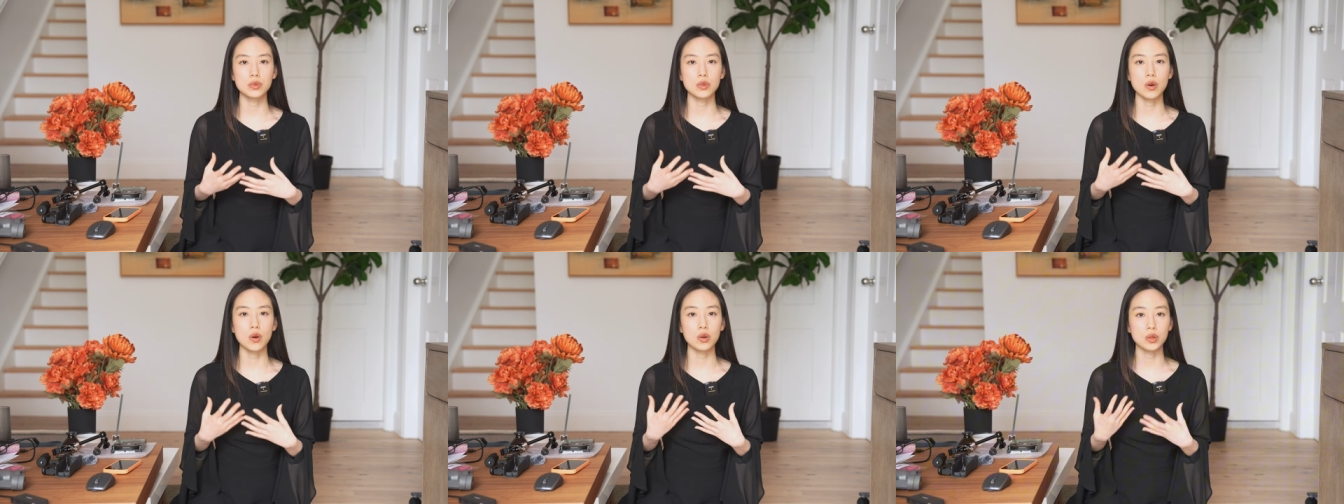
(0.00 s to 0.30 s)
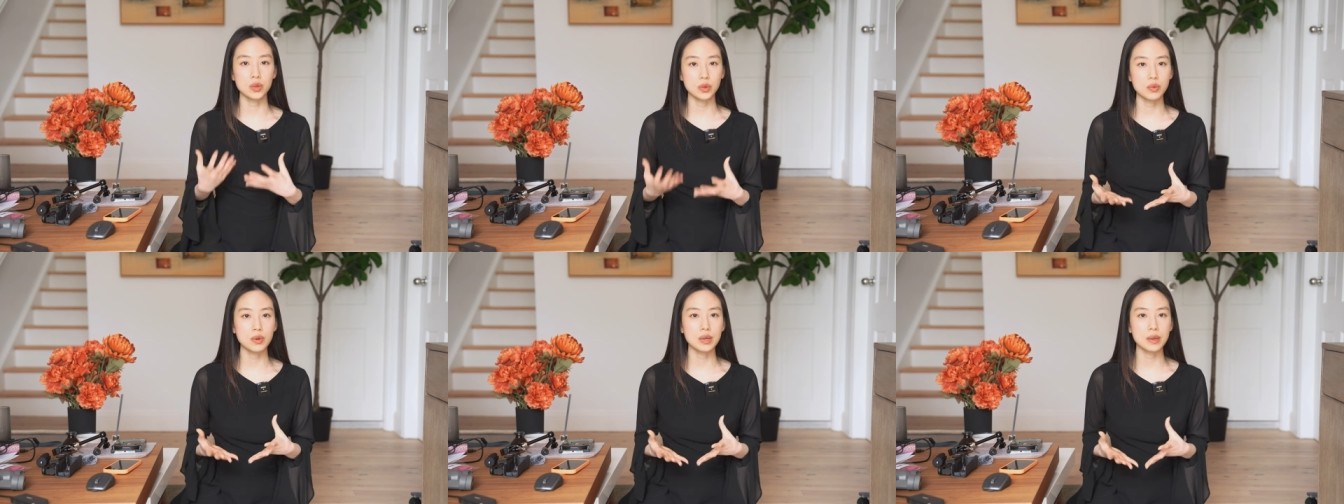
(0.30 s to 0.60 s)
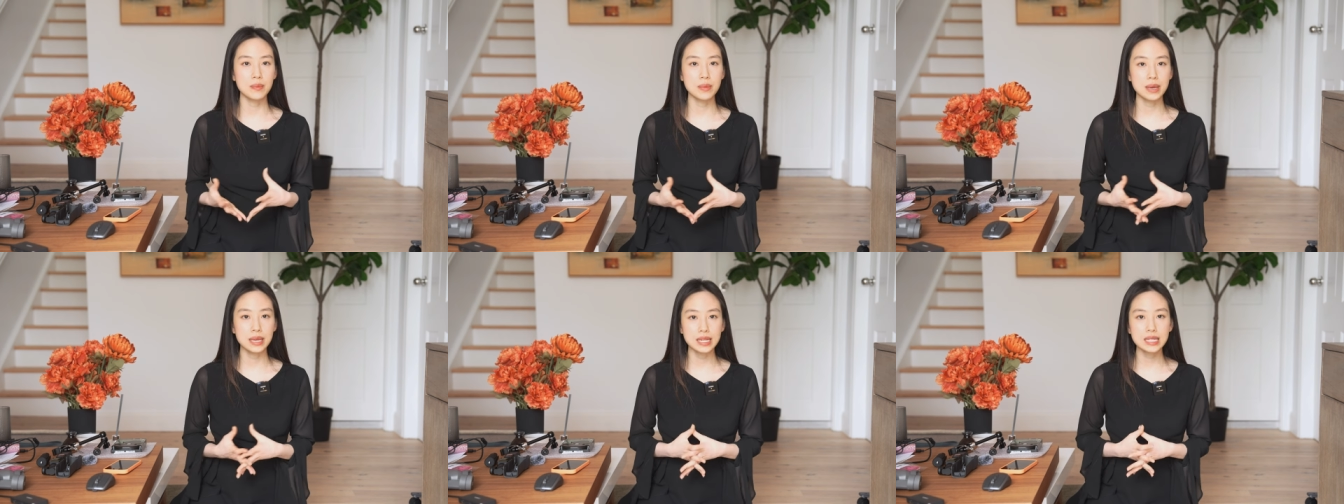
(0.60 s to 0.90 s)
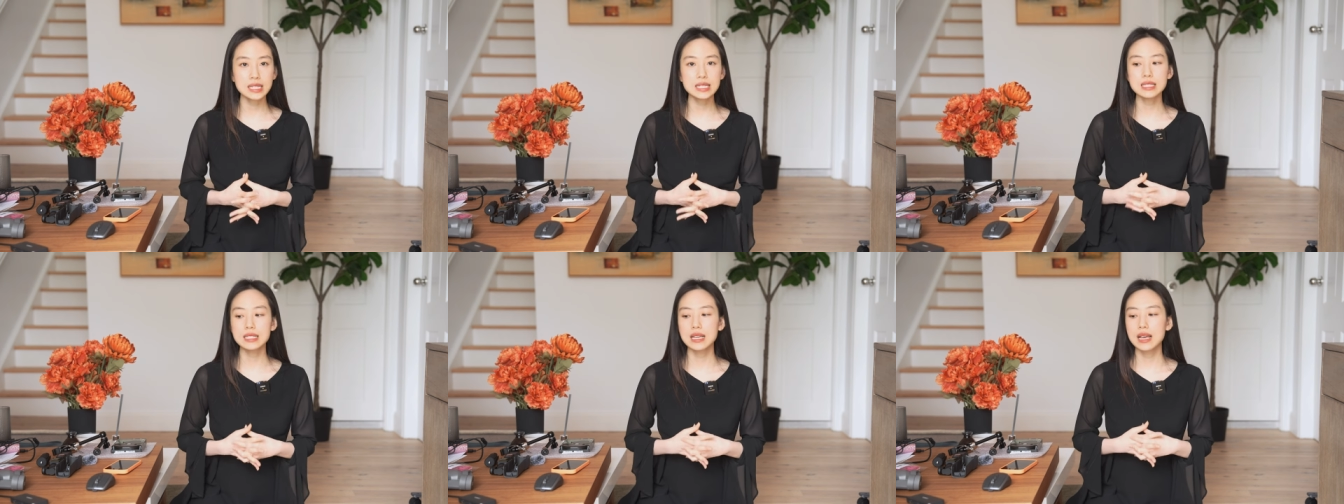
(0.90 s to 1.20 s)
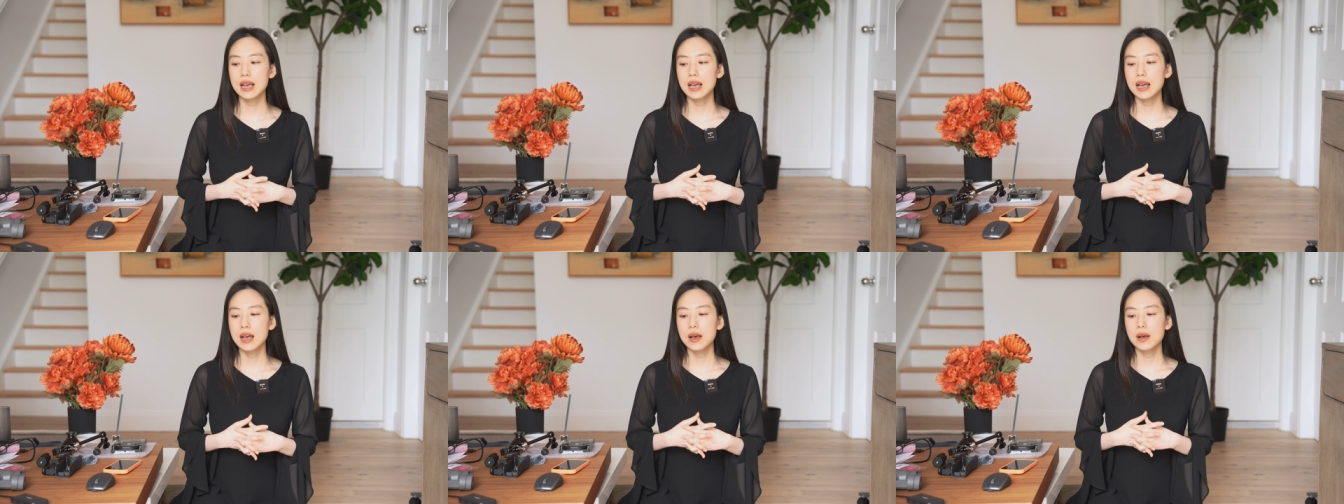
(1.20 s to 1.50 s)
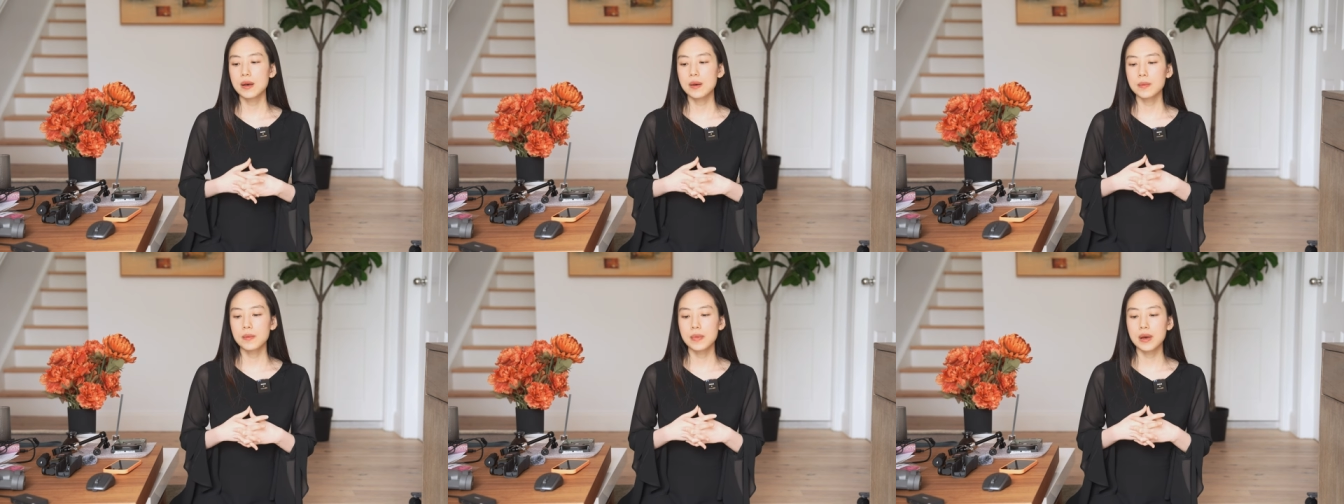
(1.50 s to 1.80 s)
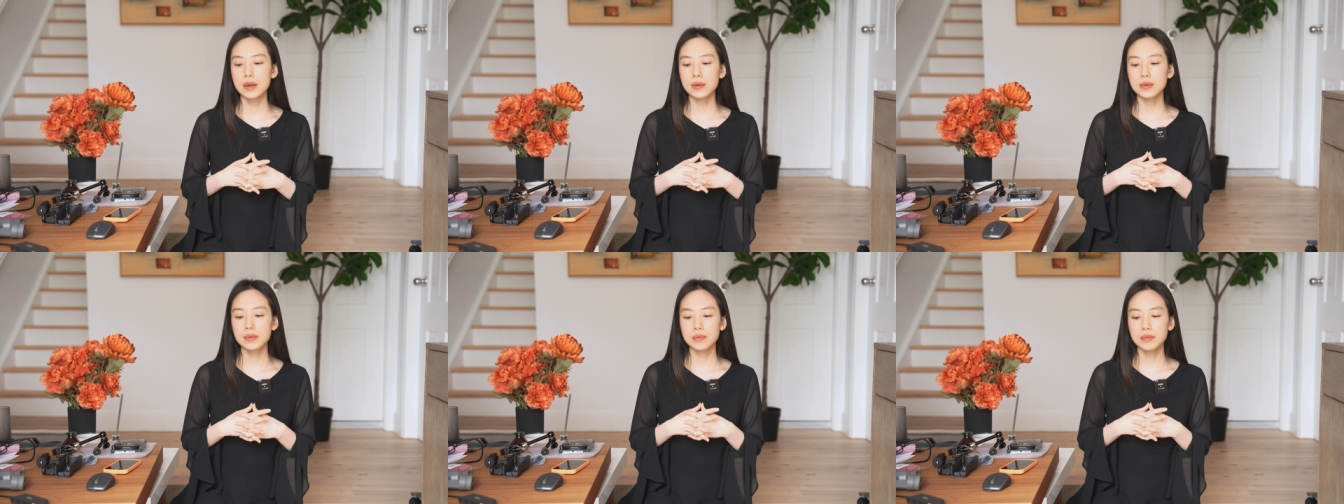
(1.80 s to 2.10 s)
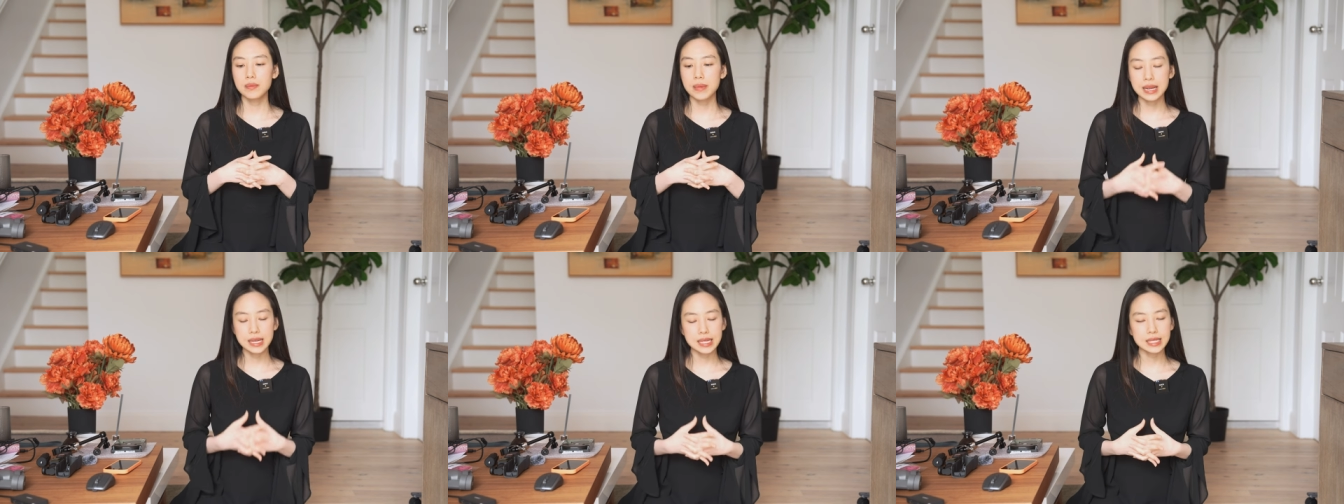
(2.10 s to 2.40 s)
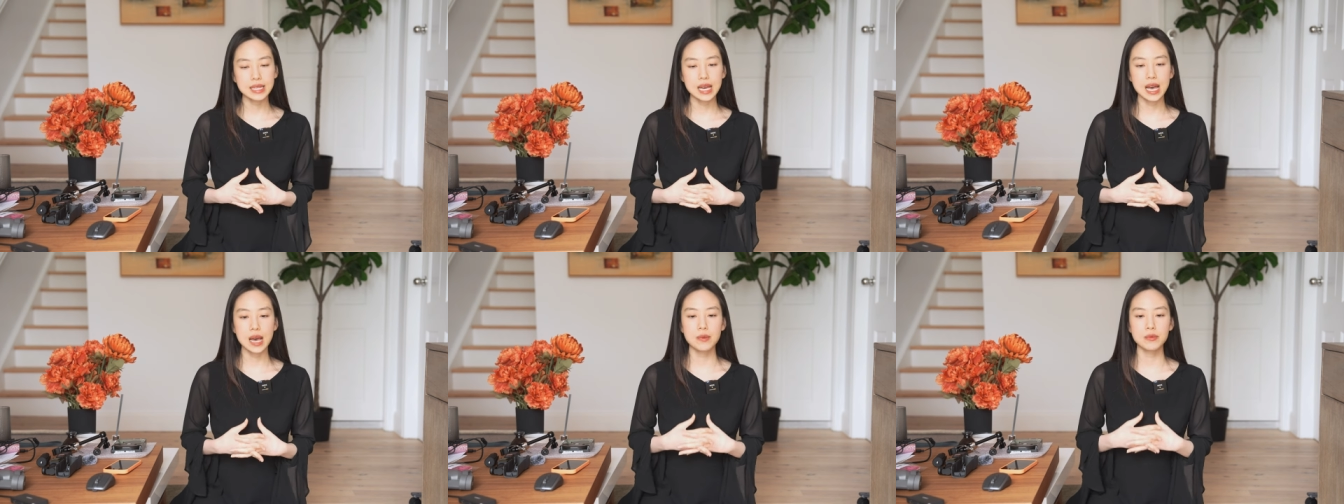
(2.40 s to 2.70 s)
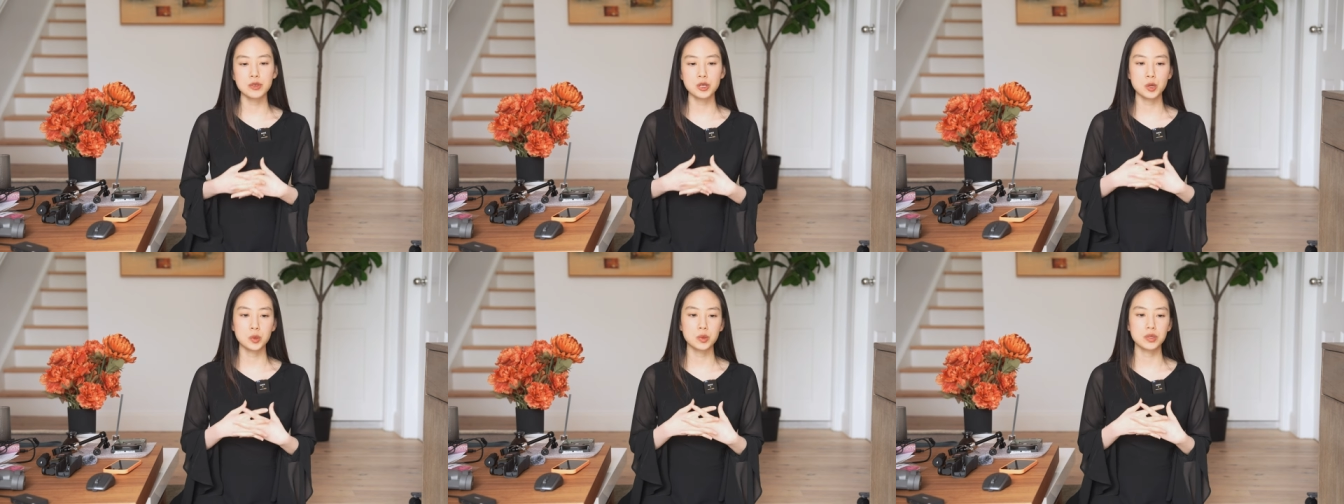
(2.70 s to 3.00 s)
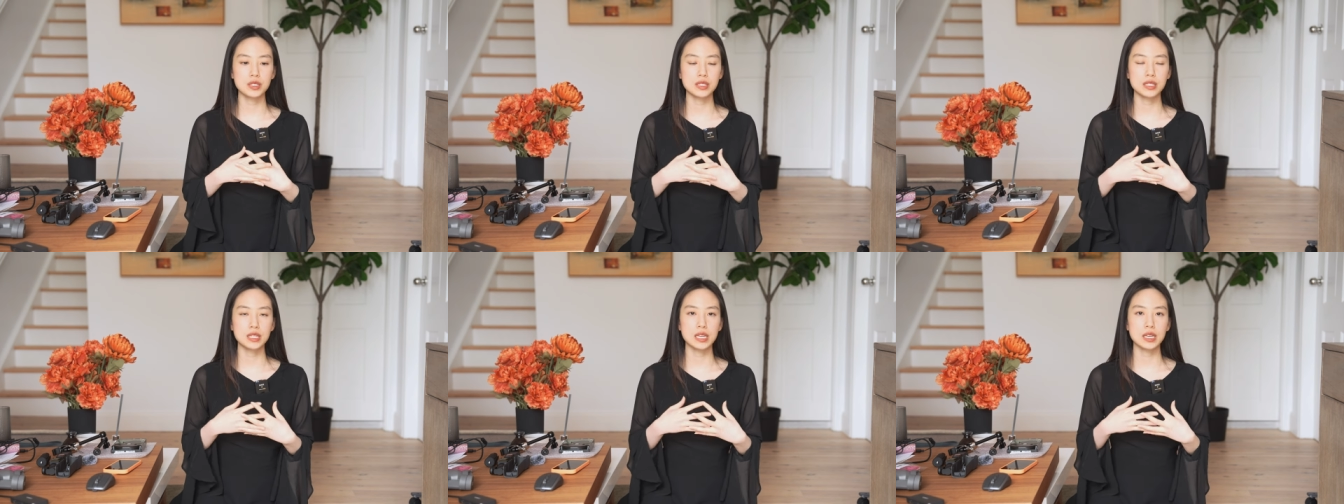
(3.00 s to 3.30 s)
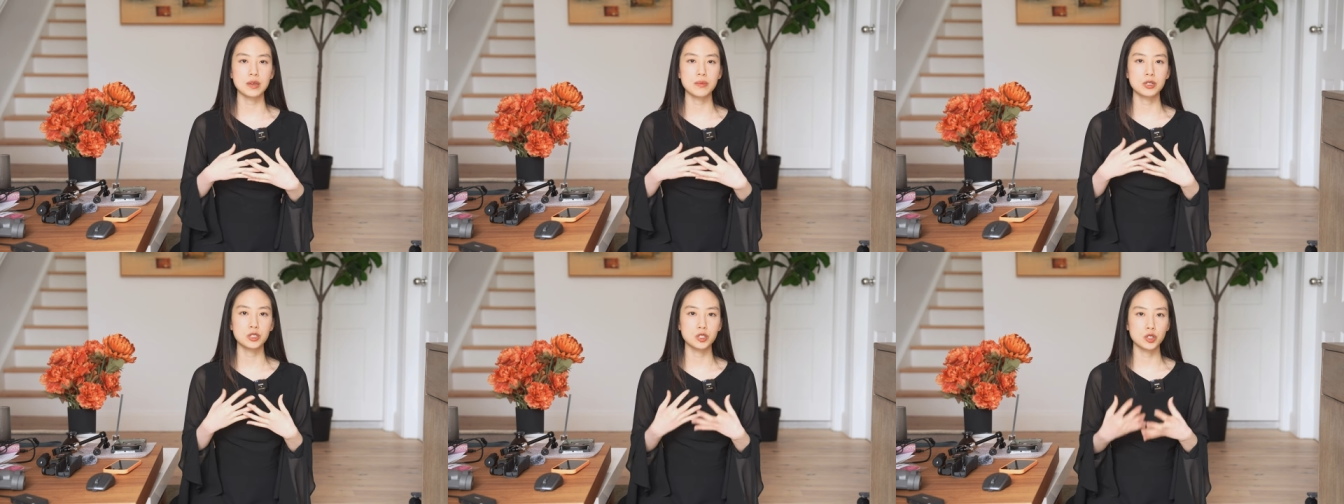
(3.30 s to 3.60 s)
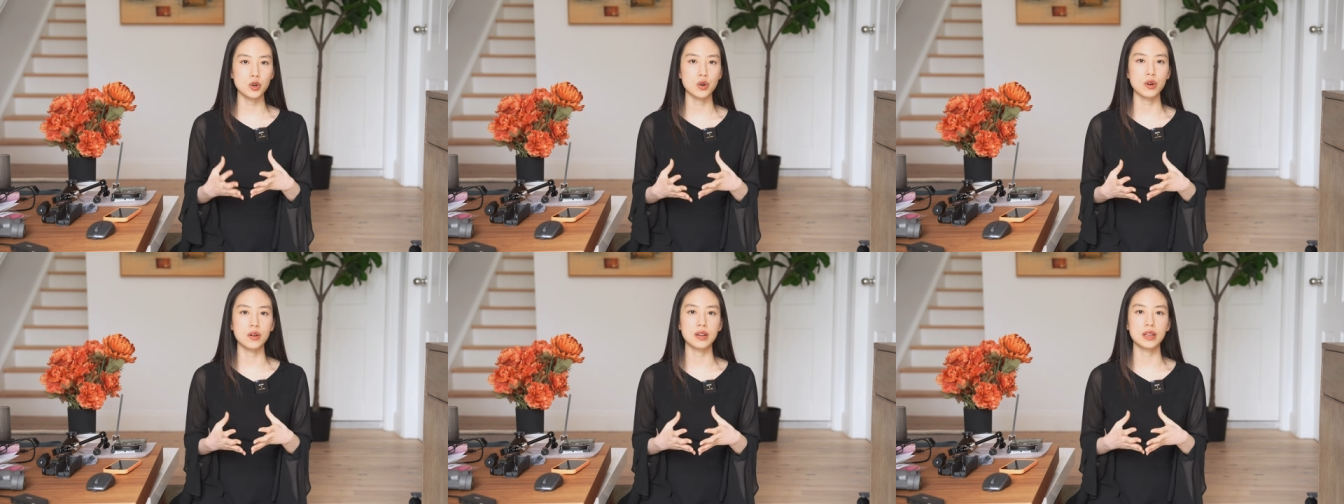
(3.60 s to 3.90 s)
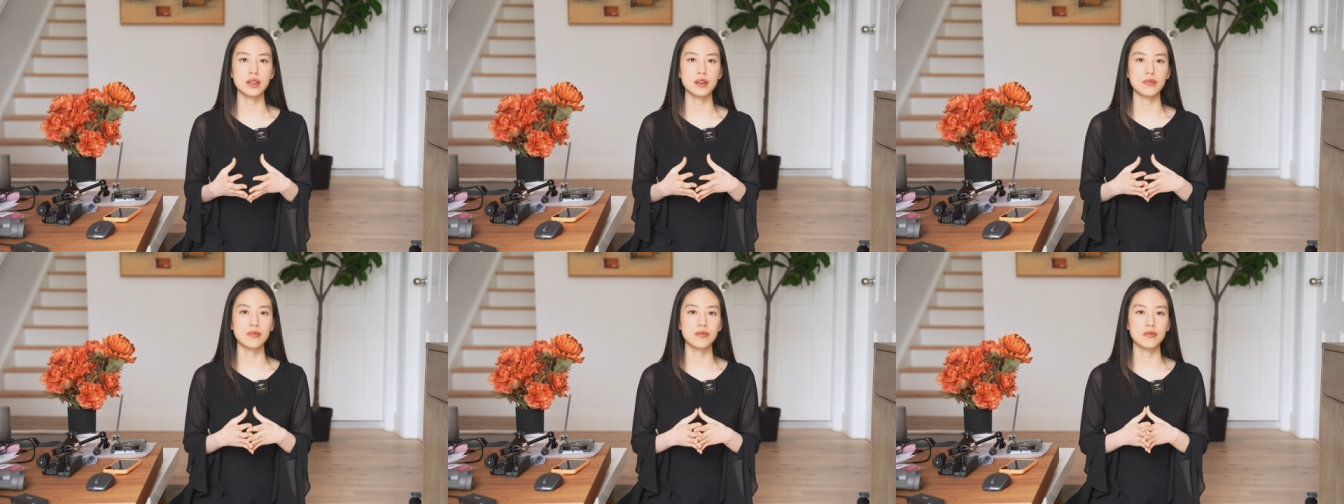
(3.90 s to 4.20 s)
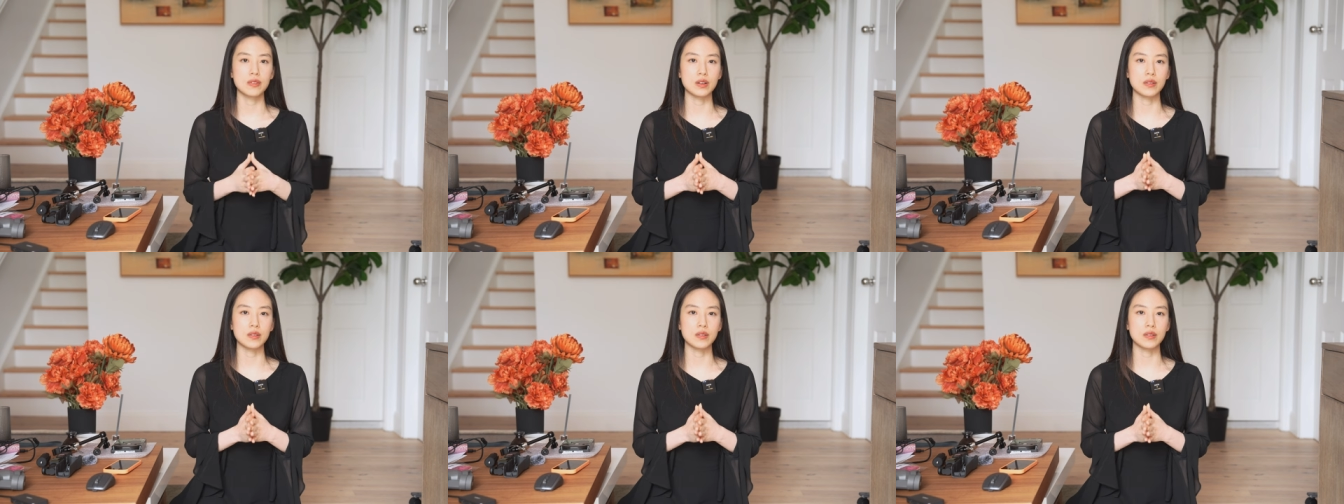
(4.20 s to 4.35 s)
or three minutes but many times you will see majority of